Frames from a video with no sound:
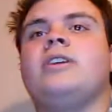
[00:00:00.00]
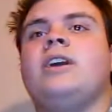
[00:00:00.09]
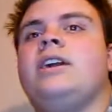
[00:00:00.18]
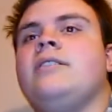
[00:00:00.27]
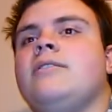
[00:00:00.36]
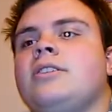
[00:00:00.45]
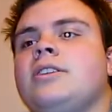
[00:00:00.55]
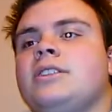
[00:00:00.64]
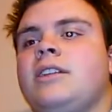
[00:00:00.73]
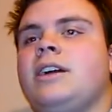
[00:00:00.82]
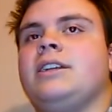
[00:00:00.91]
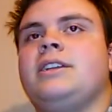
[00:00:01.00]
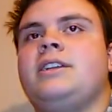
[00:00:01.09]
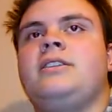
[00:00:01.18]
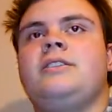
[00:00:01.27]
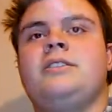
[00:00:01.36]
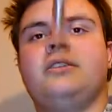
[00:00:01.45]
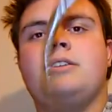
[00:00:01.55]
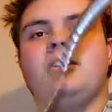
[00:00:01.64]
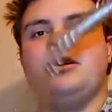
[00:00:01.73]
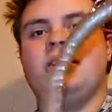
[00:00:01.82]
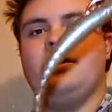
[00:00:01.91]
kind of looks like
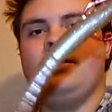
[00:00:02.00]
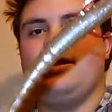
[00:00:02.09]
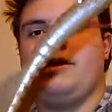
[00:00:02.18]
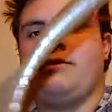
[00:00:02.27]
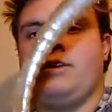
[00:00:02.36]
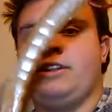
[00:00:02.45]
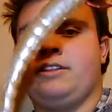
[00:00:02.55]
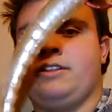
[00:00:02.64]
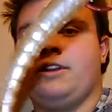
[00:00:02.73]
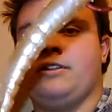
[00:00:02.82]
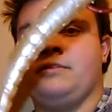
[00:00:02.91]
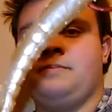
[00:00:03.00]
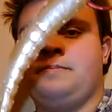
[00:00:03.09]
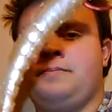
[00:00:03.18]
that right there.